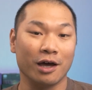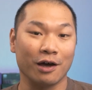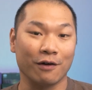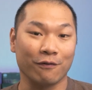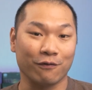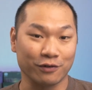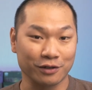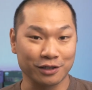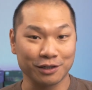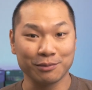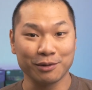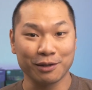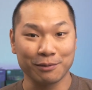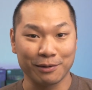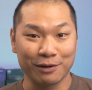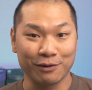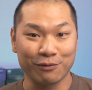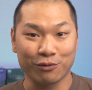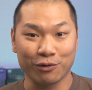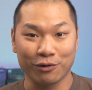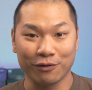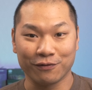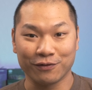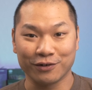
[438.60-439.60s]
For some of the
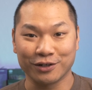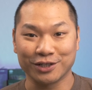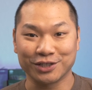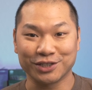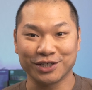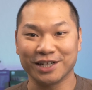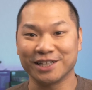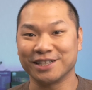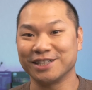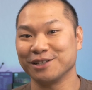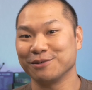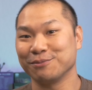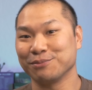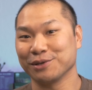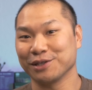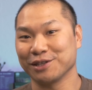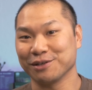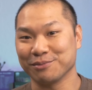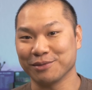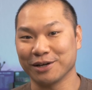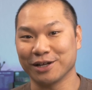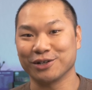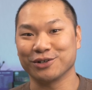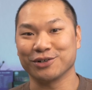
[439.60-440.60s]
B-roll footage, I did put
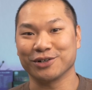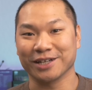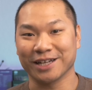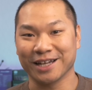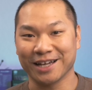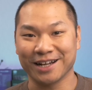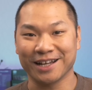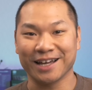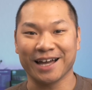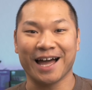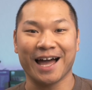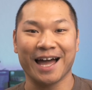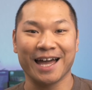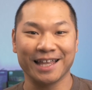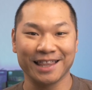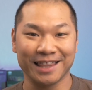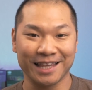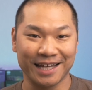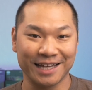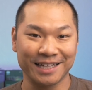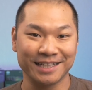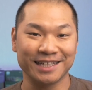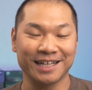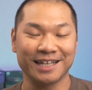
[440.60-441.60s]
them under to kind of
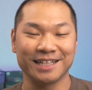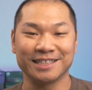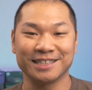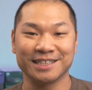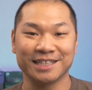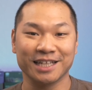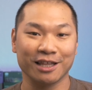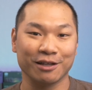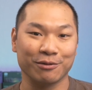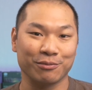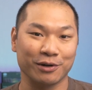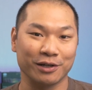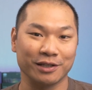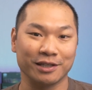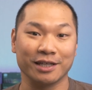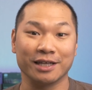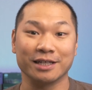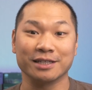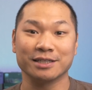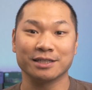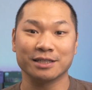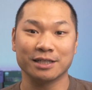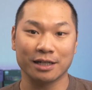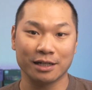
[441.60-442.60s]
highlight and celebrate
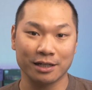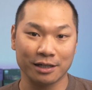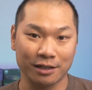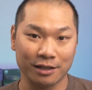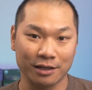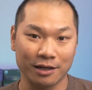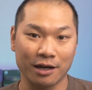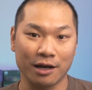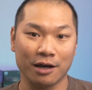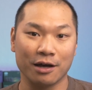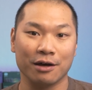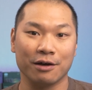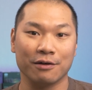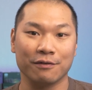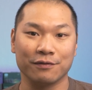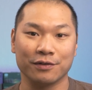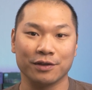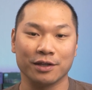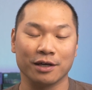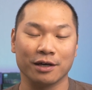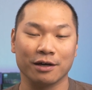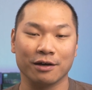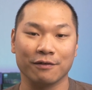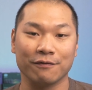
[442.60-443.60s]
the aesthetic of
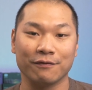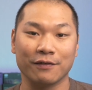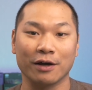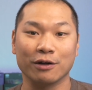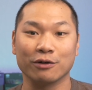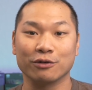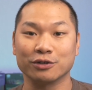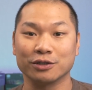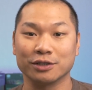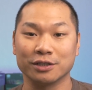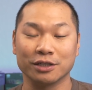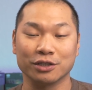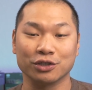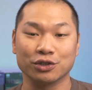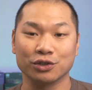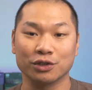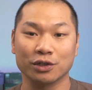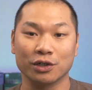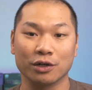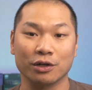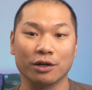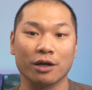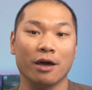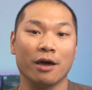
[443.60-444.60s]
the Founders Edition
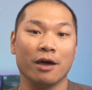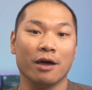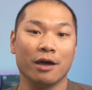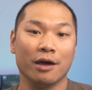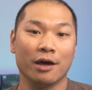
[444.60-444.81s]
card.